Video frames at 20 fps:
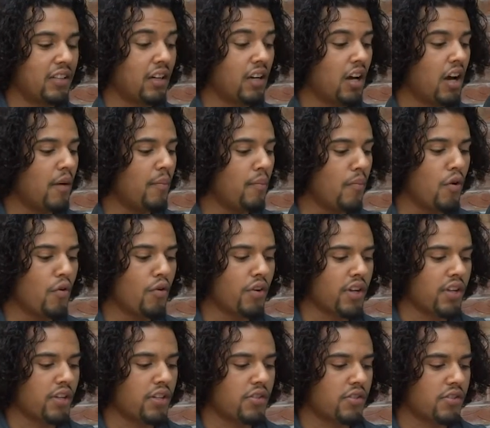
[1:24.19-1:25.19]
I got a
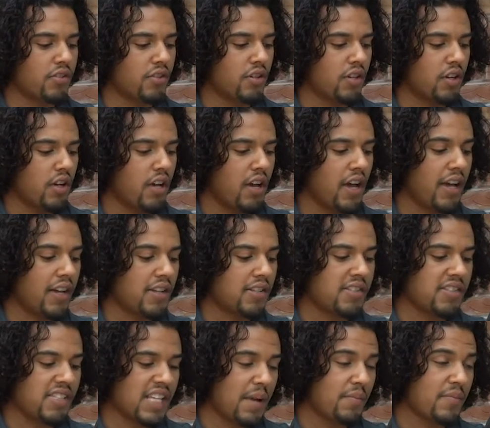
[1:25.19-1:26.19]
mortgage
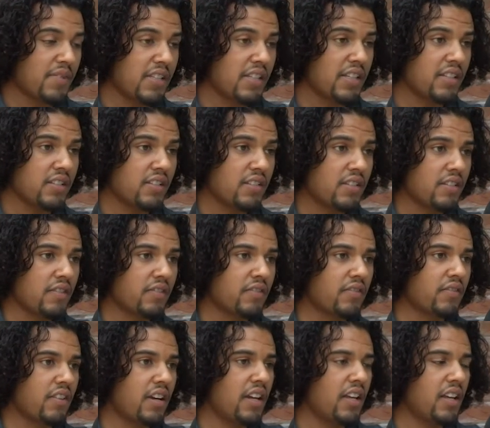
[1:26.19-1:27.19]
accepted,
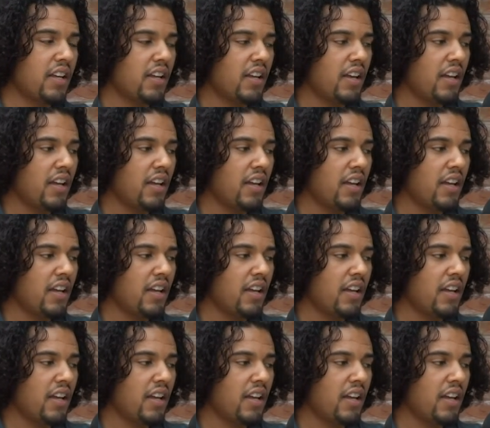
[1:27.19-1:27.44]
right?